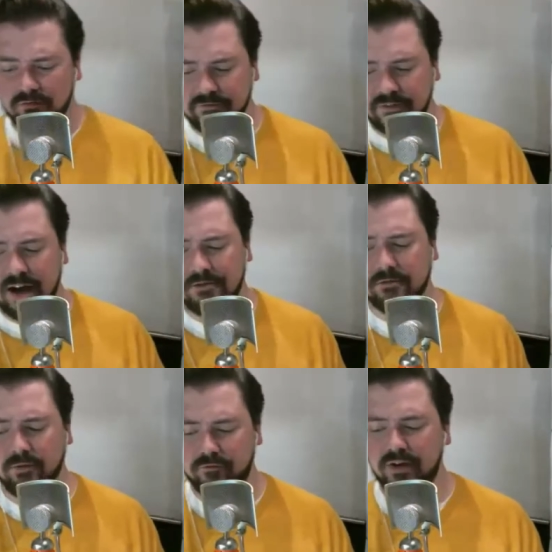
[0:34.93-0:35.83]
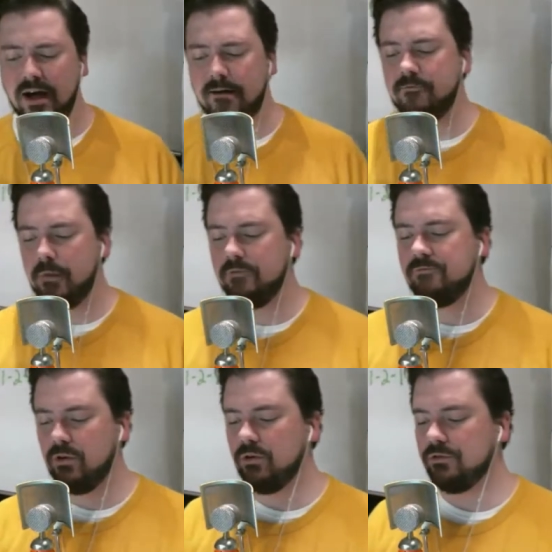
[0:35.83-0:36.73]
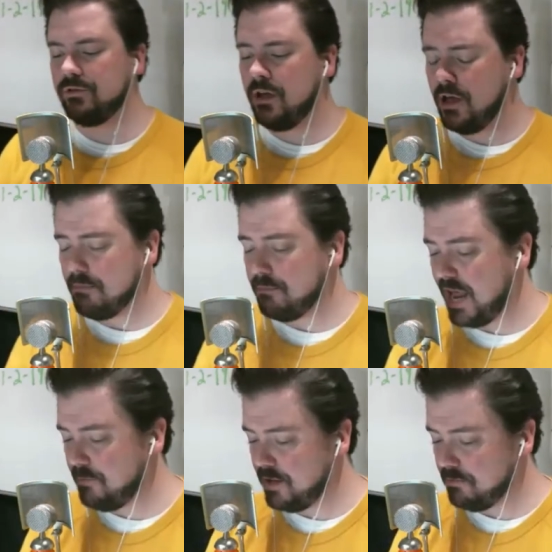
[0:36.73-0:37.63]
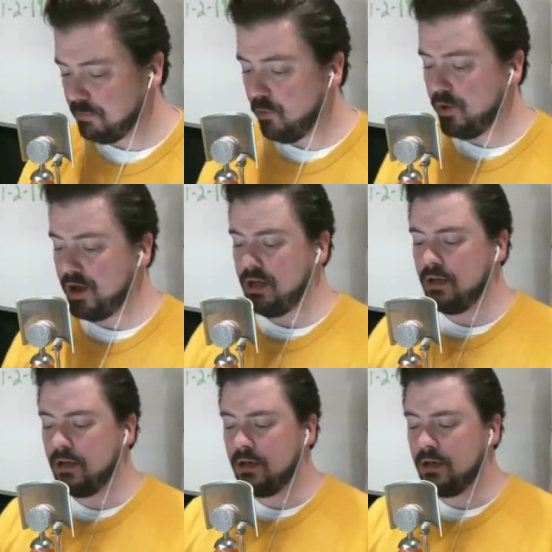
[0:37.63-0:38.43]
father of a five-month-old baby boy.